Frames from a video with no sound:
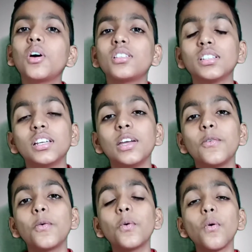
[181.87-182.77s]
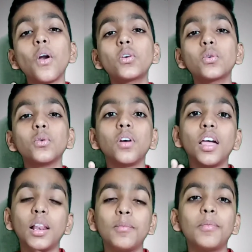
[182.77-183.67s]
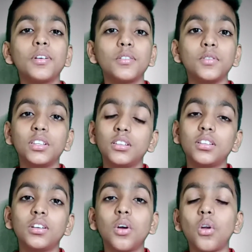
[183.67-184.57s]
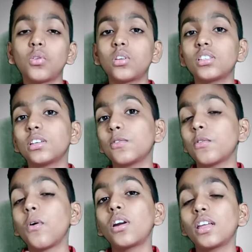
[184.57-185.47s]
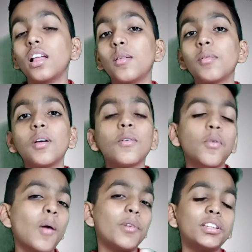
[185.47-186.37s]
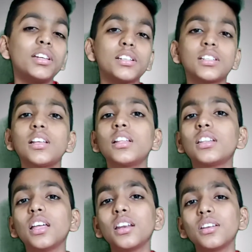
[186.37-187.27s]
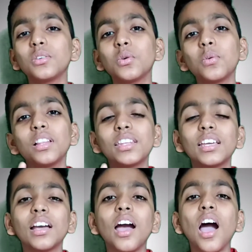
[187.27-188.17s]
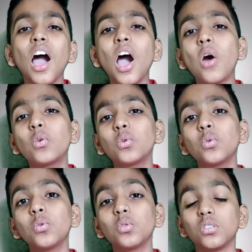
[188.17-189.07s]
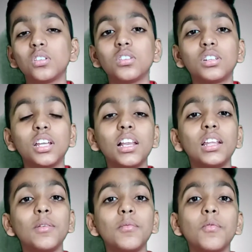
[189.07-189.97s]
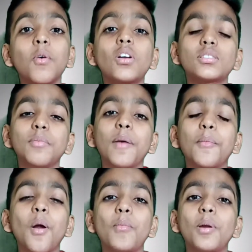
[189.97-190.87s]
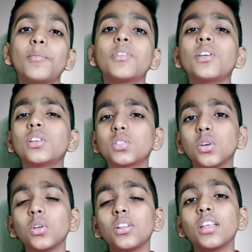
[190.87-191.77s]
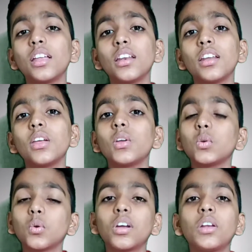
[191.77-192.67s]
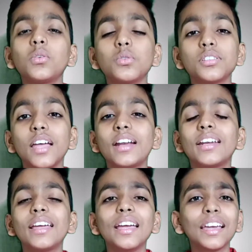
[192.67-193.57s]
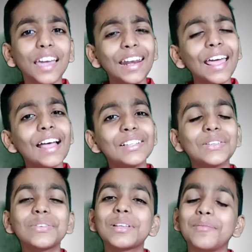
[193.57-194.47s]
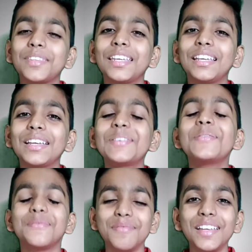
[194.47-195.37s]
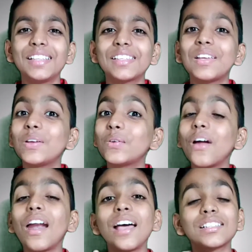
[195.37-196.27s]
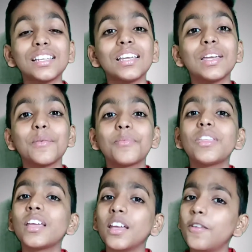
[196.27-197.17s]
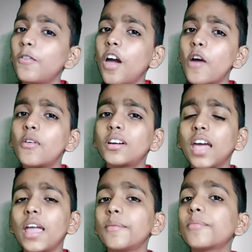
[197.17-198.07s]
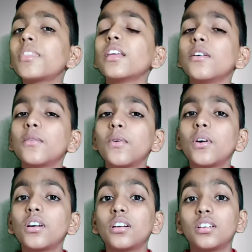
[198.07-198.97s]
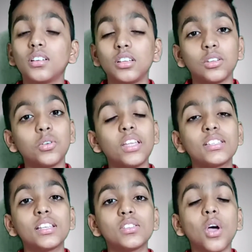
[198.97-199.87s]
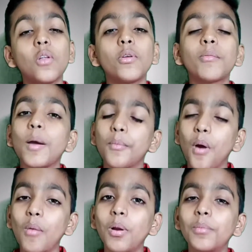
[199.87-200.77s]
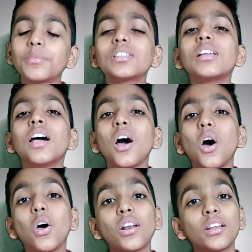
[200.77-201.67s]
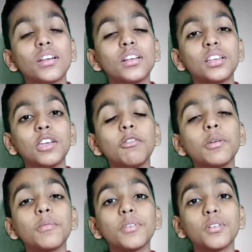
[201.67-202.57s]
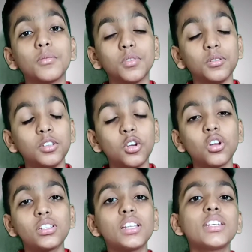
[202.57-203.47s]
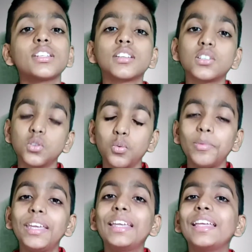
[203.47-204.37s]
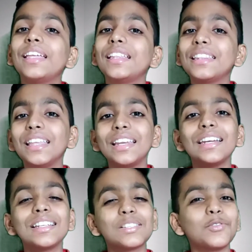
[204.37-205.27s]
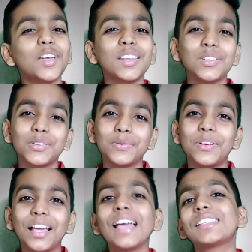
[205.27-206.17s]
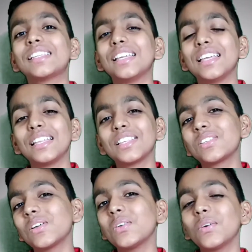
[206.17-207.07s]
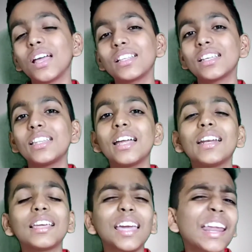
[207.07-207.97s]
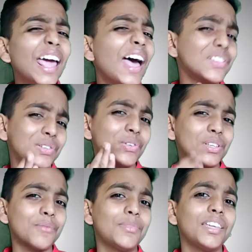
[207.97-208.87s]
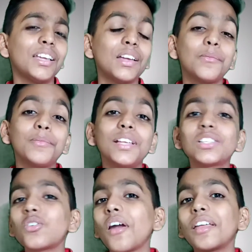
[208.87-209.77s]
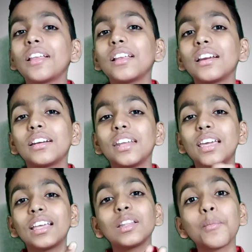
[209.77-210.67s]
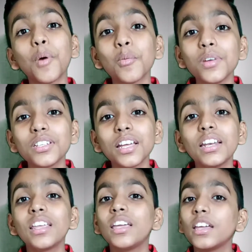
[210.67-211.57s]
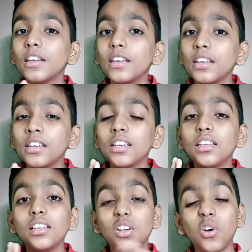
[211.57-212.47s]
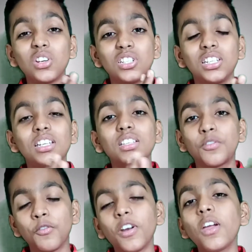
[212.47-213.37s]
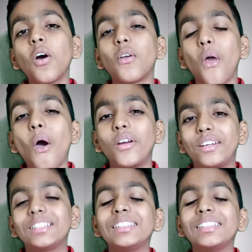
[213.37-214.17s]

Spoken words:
because if you want to help with, or you can say if you want help from others, then you will think how to tell him what's my problem. So then you can use that can I ask you something means you are asking him if you have a time for you can say solving my problems or giving your suggestions to me, then it is very useful guys. So you can say that can I ask you something means you are taking the permission he or she is free or not.